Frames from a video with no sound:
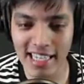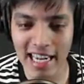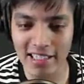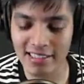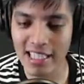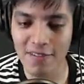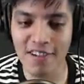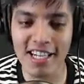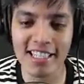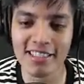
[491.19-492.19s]
Yeah,
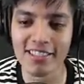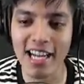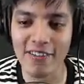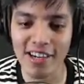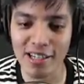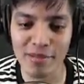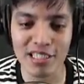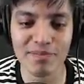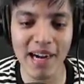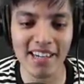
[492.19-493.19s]
definitely do not want to be
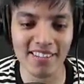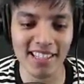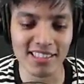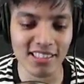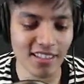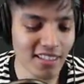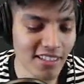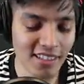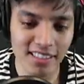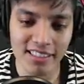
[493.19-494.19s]
spider lunch.
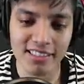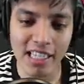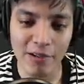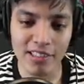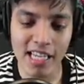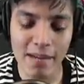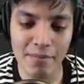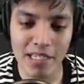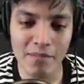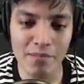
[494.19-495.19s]
That would
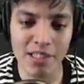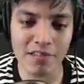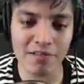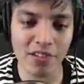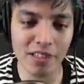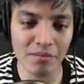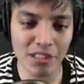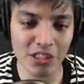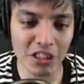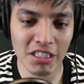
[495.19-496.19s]
not be a beautiful
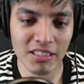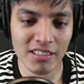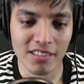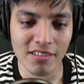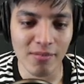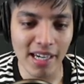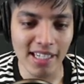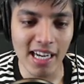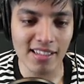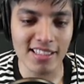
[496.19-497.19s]
image. Oh my
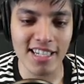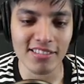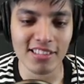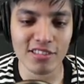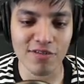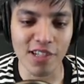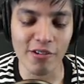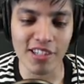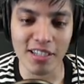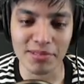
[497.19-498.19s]
god, the chair just
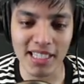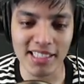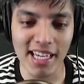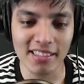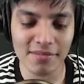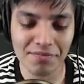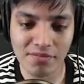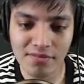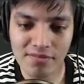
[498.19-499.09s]
floating upside down.